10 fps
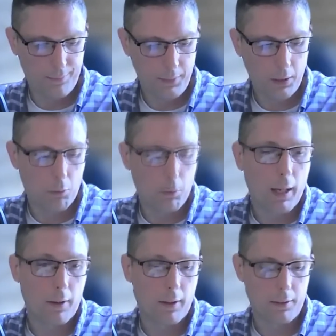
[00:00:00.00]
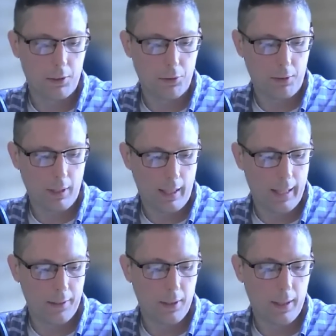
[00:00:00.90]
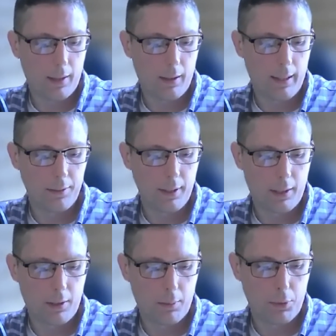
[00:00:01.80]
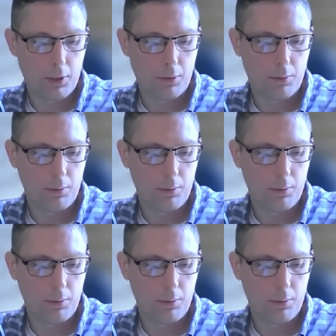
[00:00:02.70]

rhetoric, just anti crypto